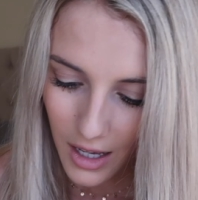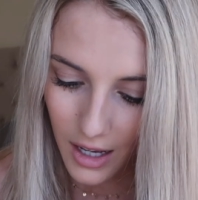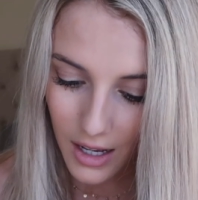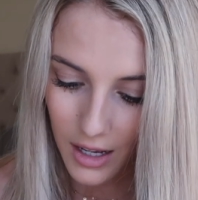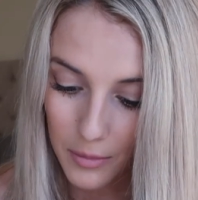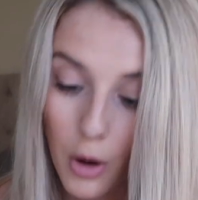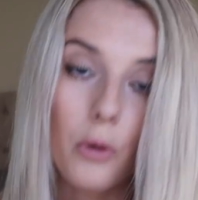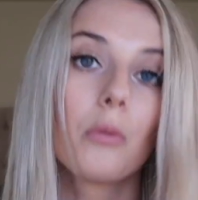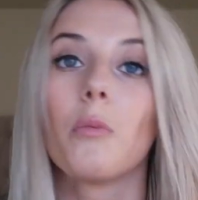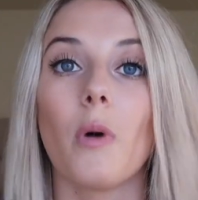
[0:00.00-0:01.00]

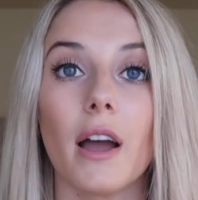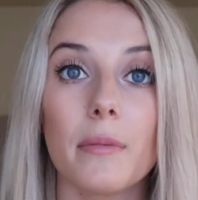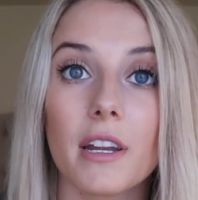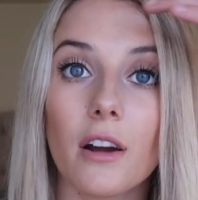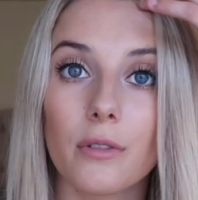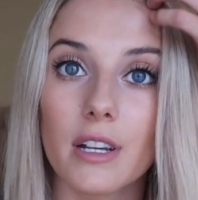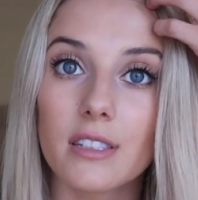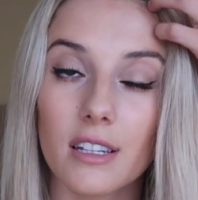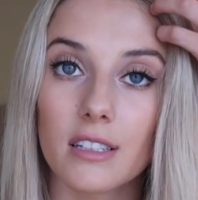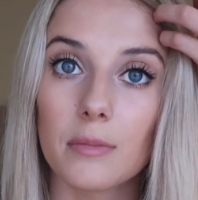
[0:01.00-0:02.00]
oh, why am I not
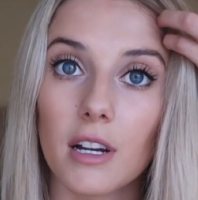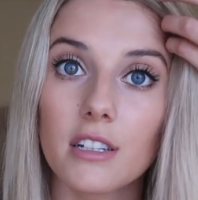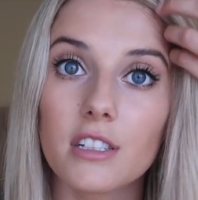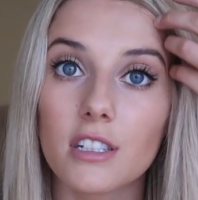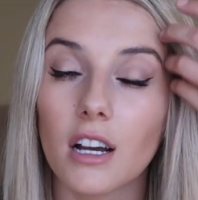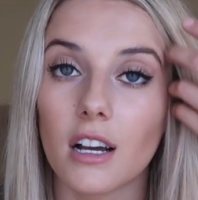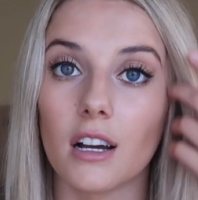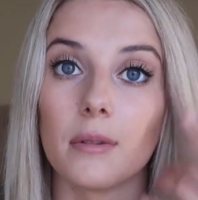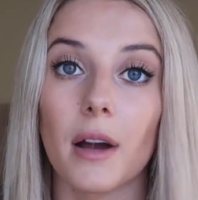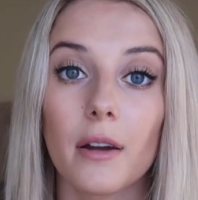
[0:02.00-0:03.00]
racing as much?
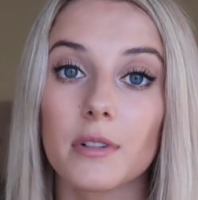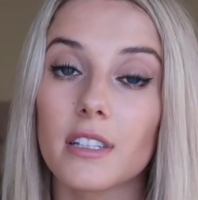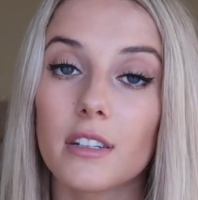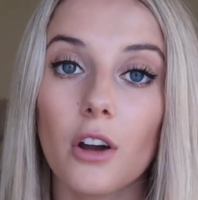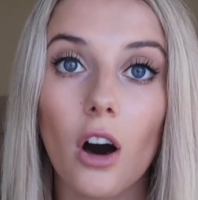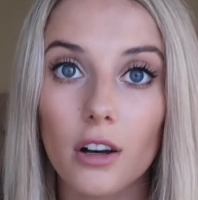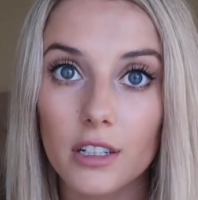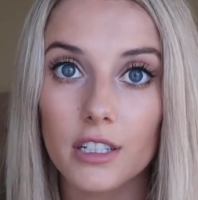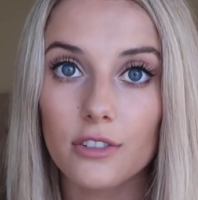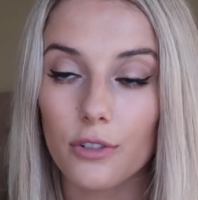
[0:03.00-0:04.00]
I was in
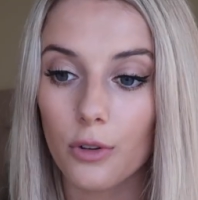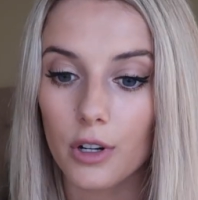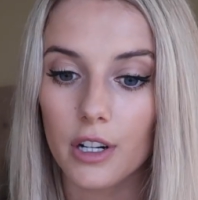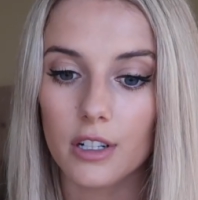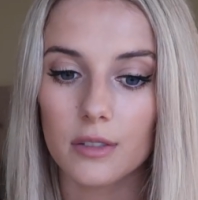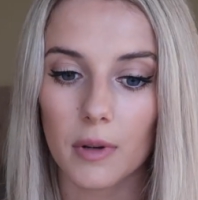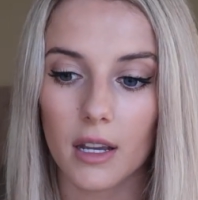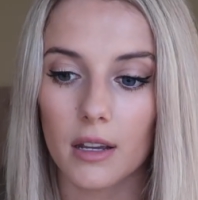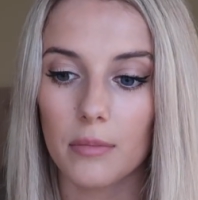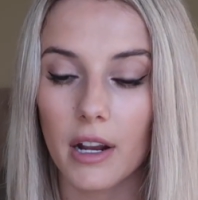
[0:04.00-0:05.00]
college for 4 years.
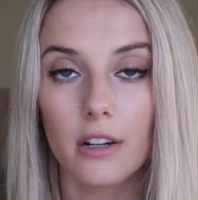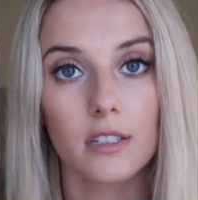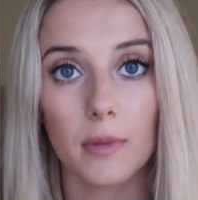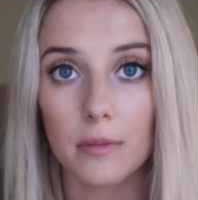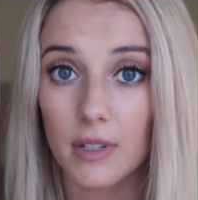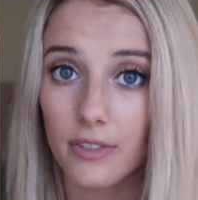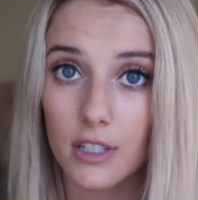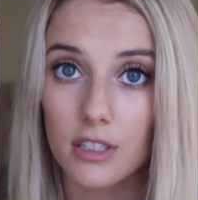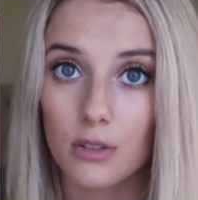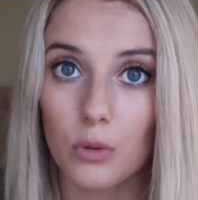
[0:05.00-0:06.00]
My parents made me
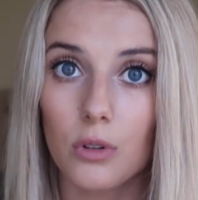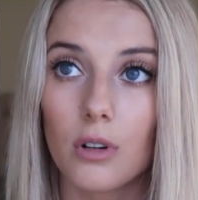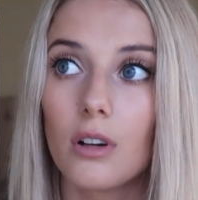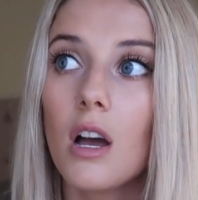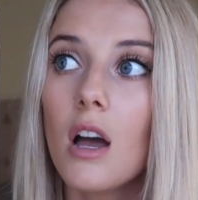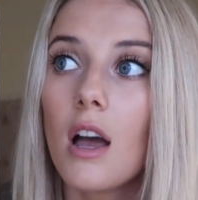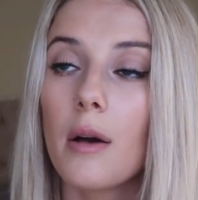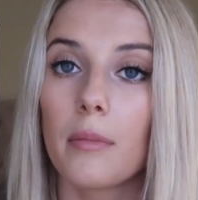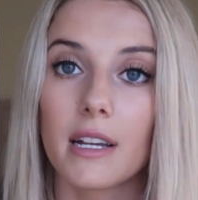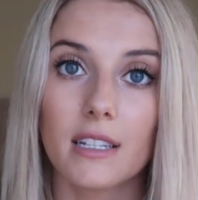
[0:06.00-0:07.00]
finish school.
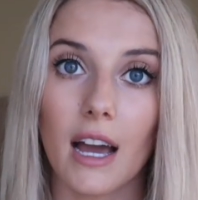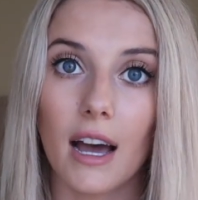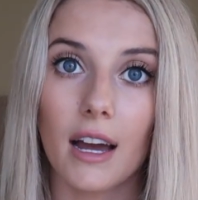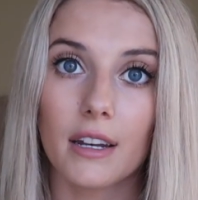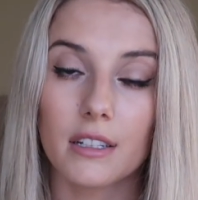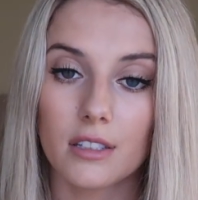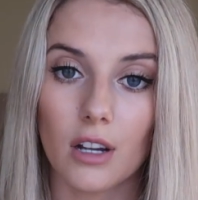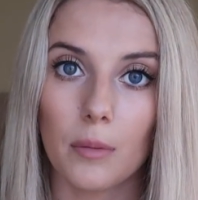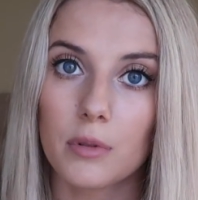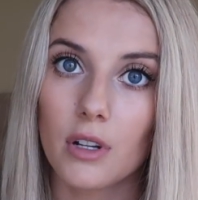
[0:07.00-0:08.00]
My dad
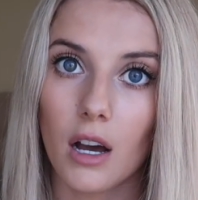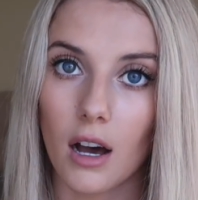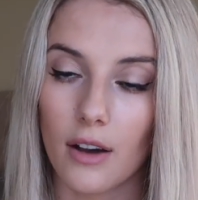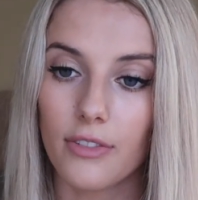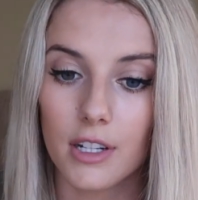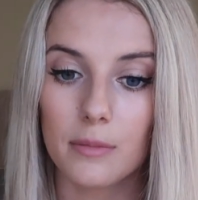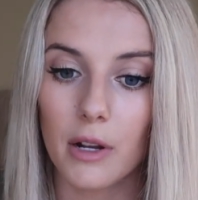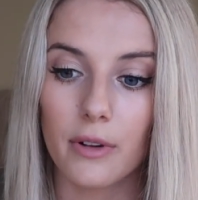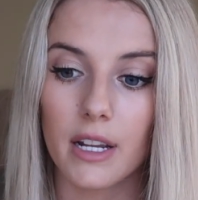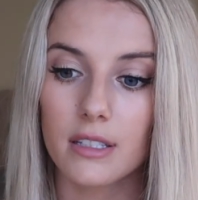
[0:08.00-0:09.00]
stopped funding
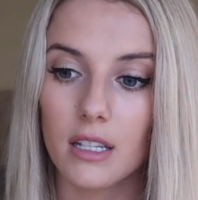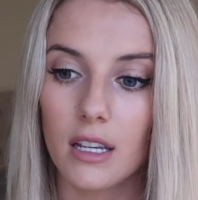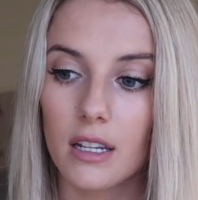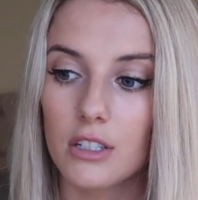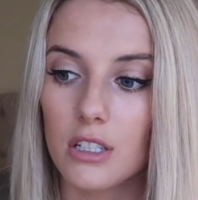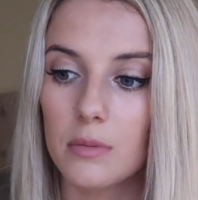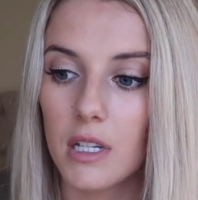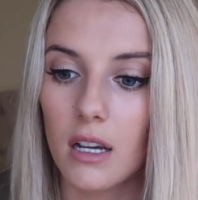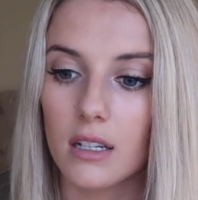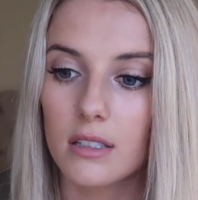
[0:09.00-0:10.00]
my racing just
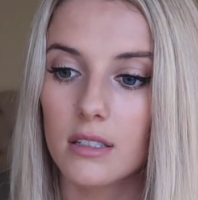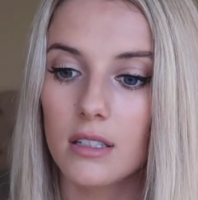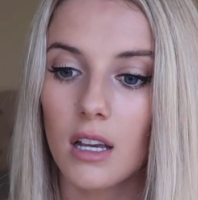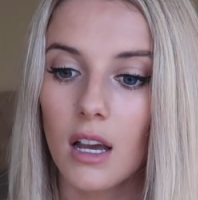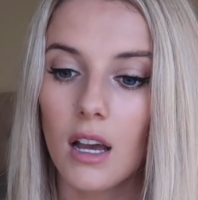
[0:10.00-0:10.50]
because